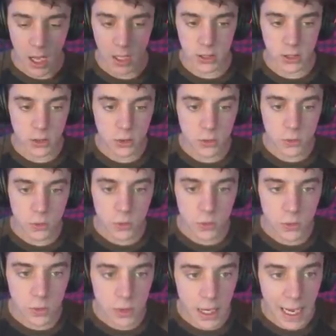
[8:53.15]
A new
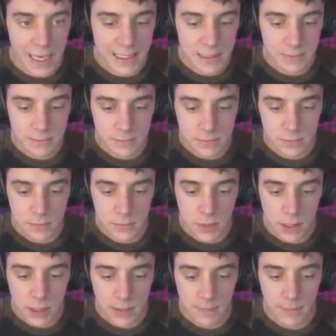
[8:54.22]
item.
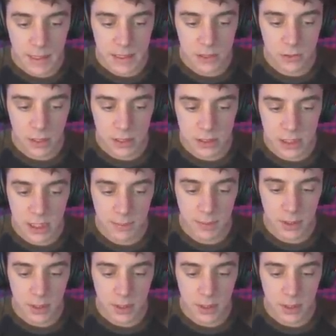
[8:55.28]
Make the groundskeeper